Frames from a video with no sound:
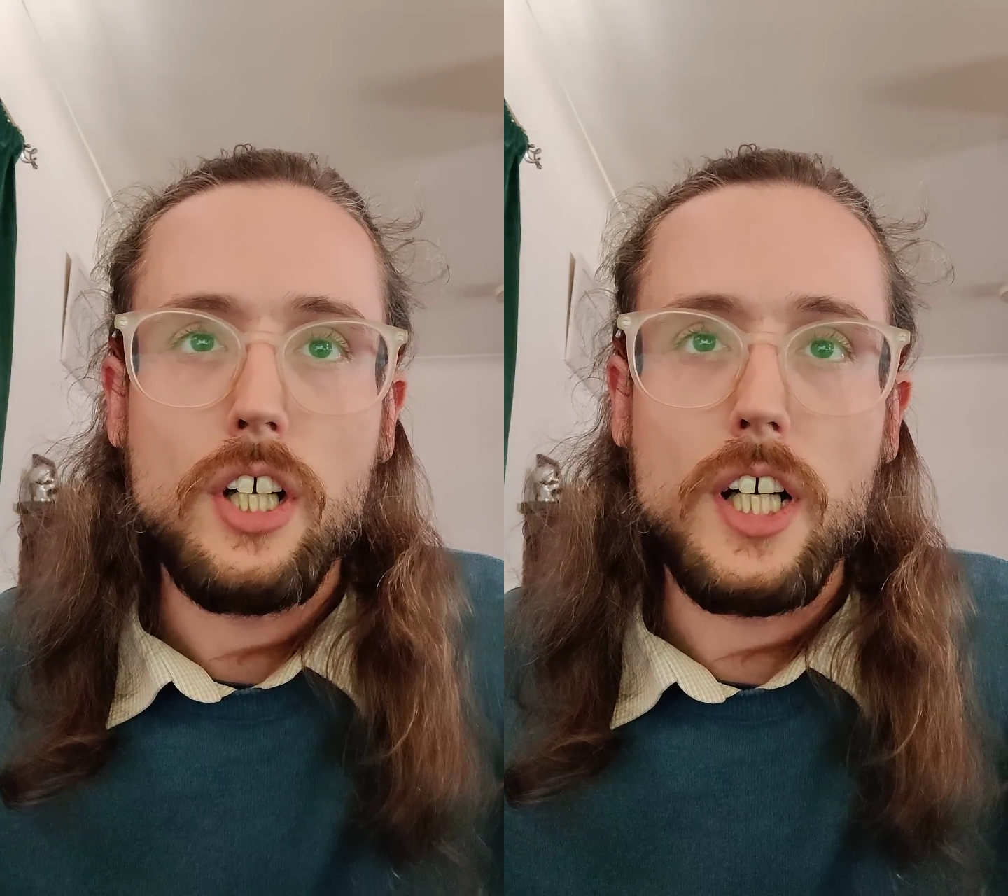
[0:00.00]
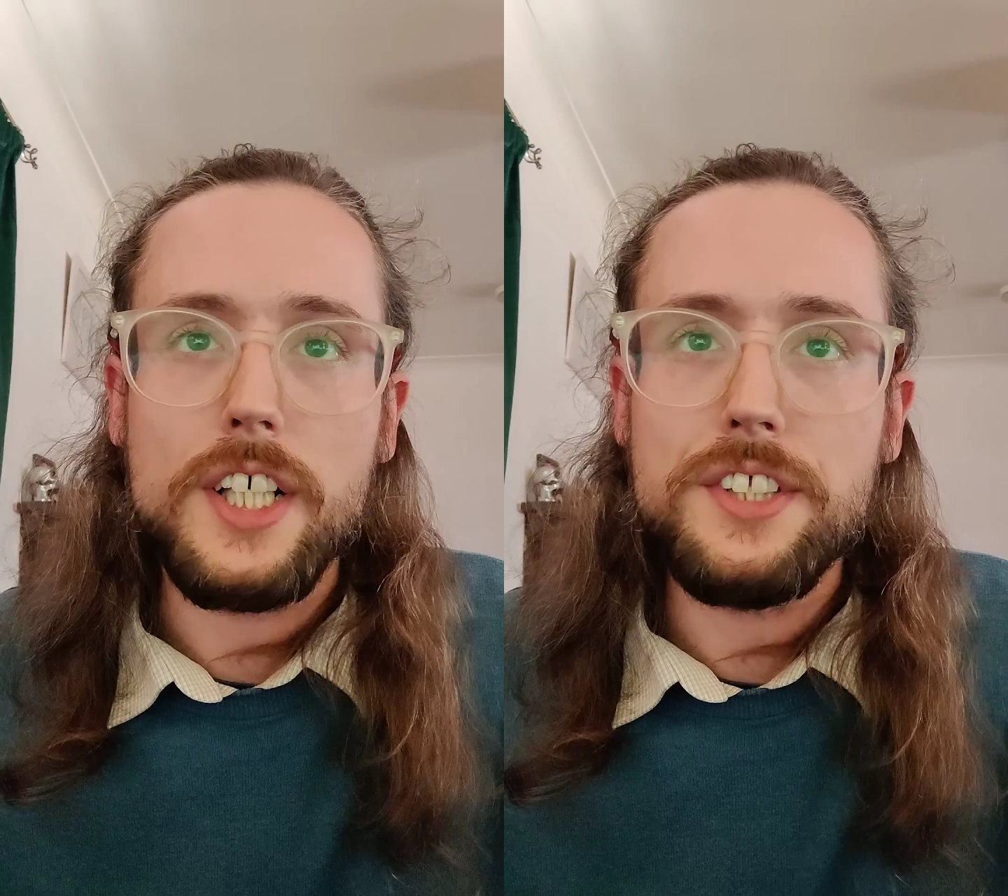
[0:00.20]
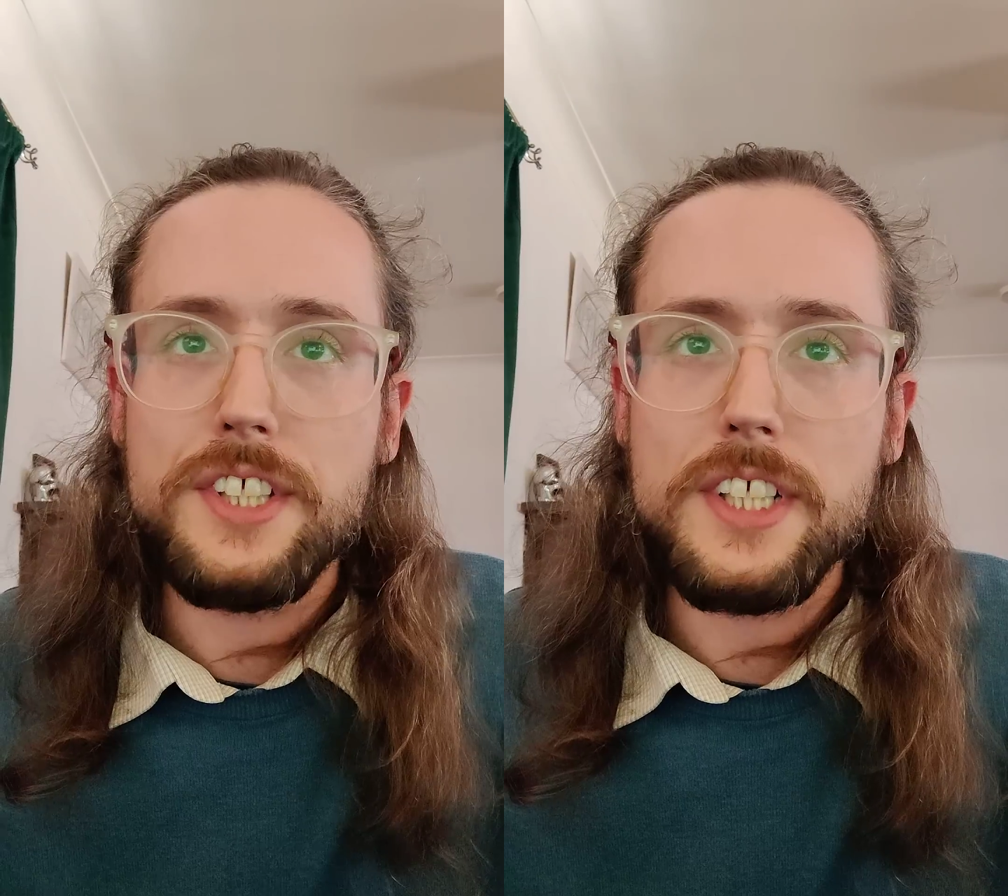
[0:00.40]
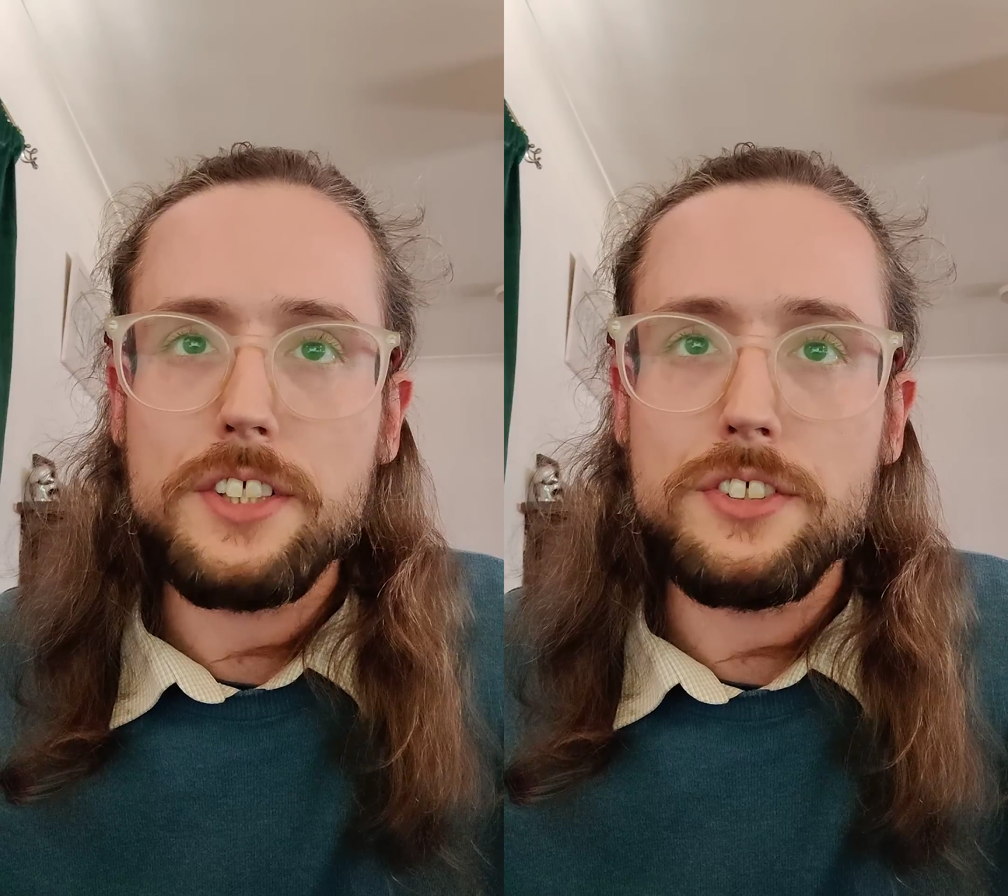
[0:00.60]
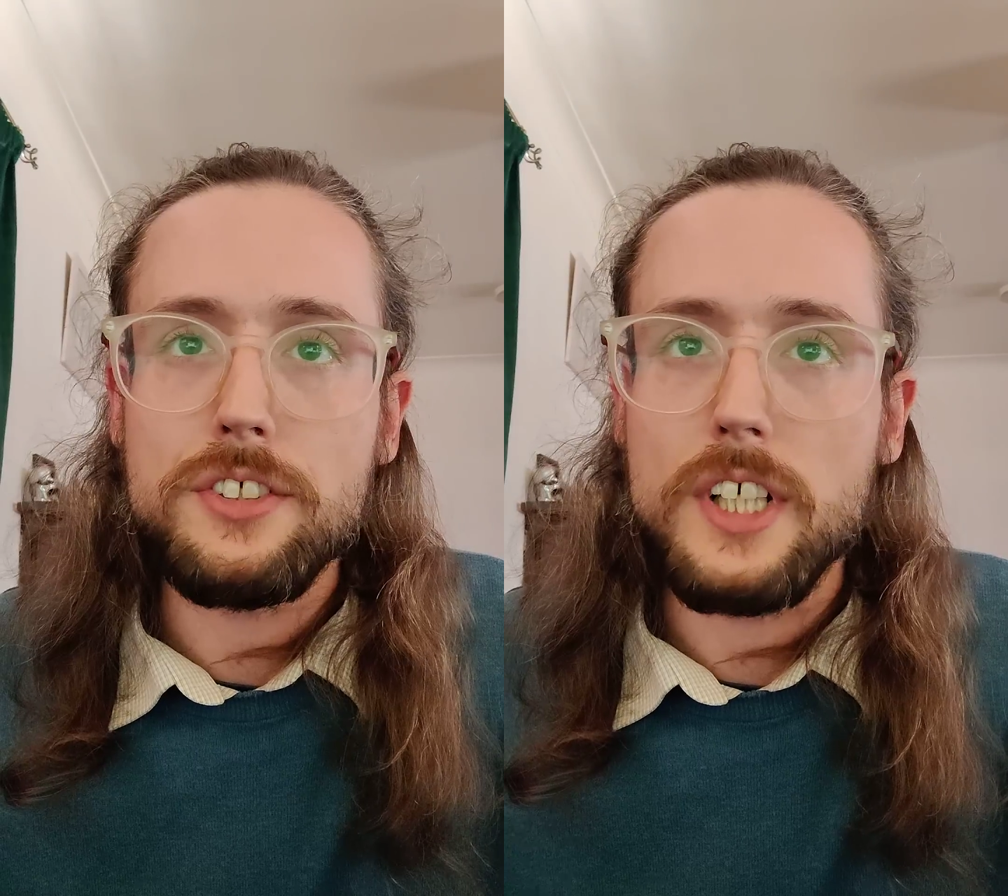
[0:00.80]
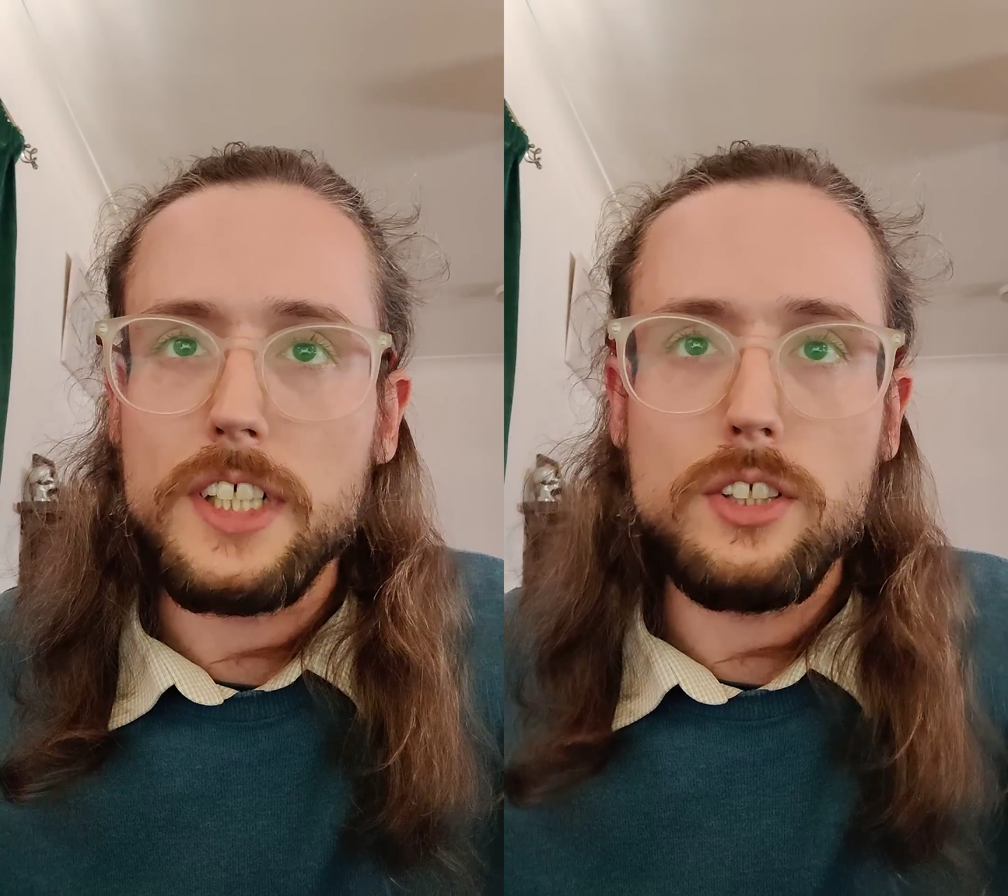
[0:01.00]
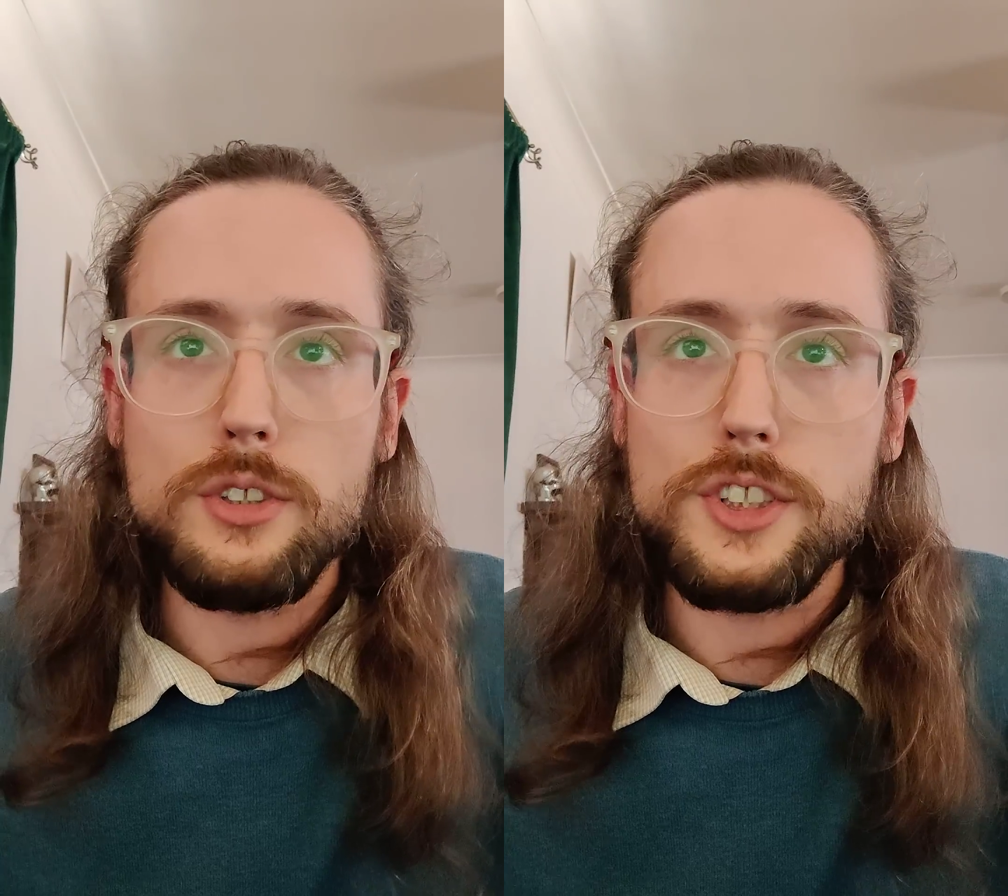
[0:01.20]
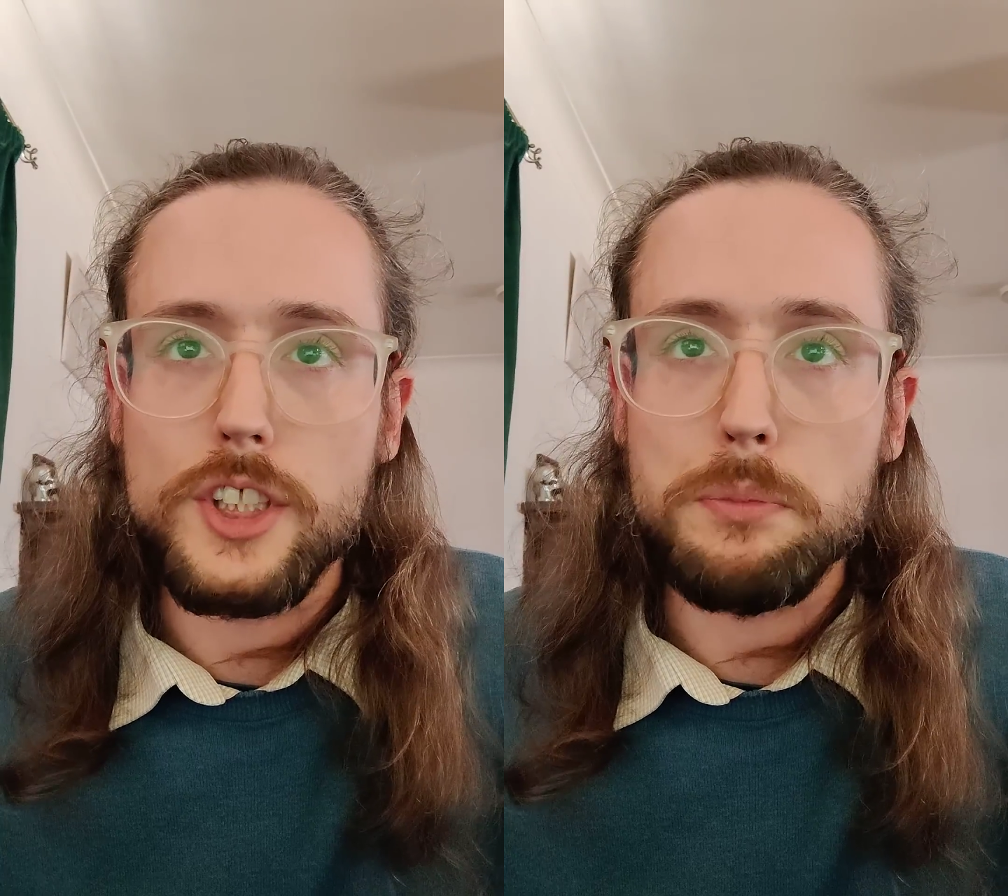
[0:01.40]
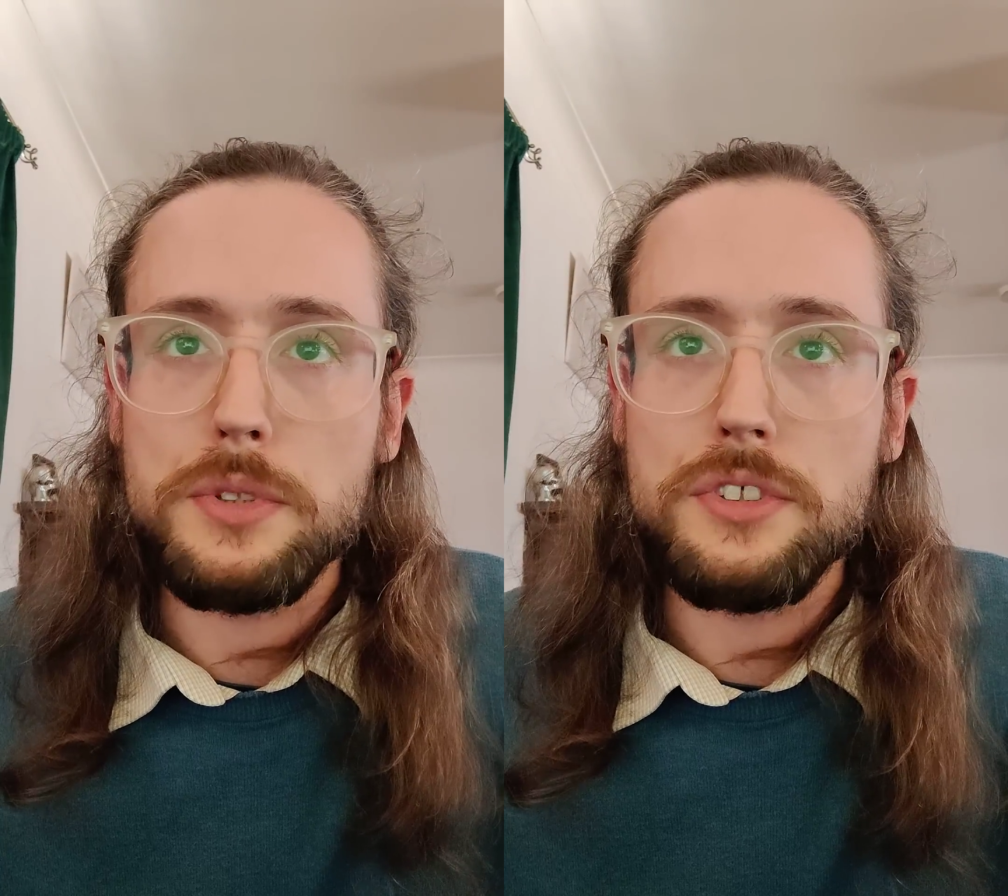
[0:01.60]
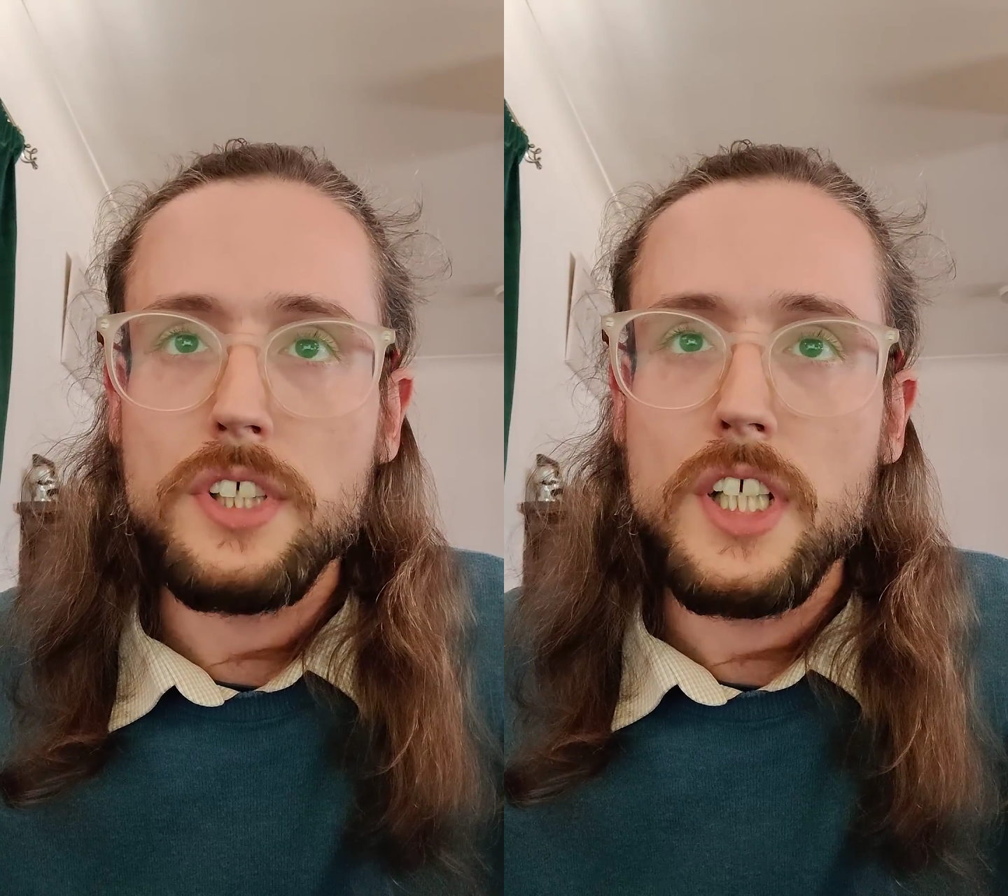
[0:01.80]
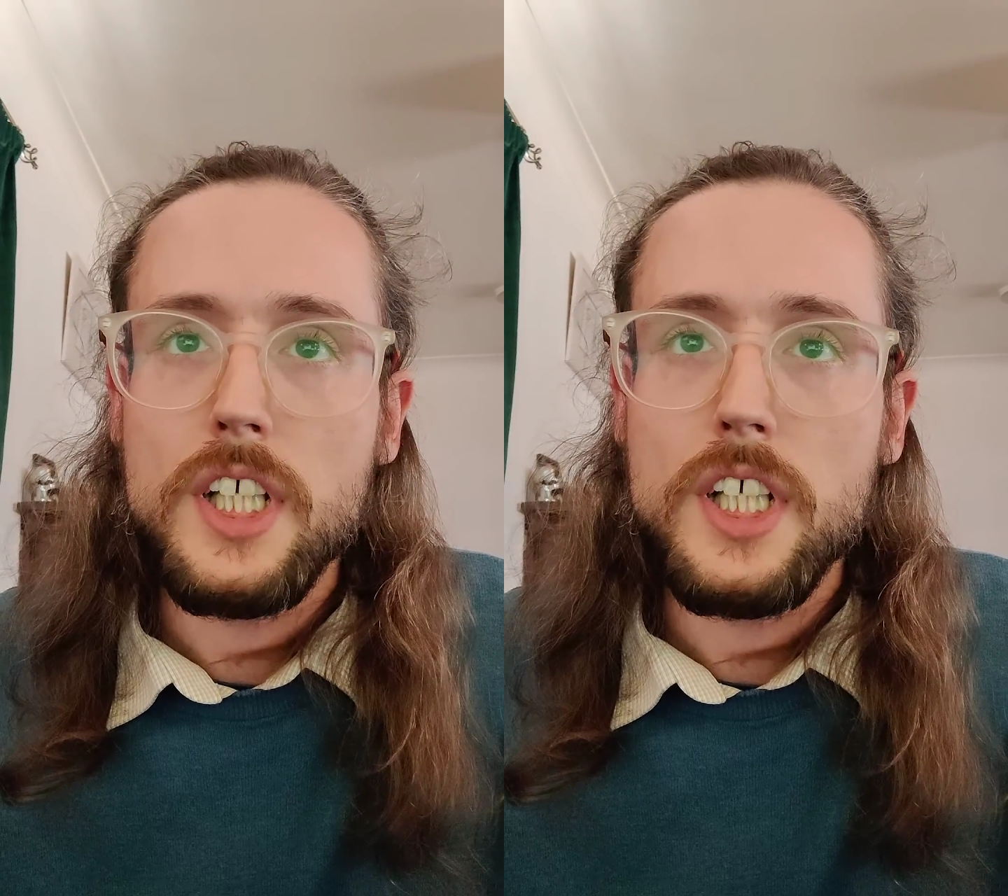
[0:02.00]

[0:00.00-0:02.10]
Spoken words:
of antennas, analog chips,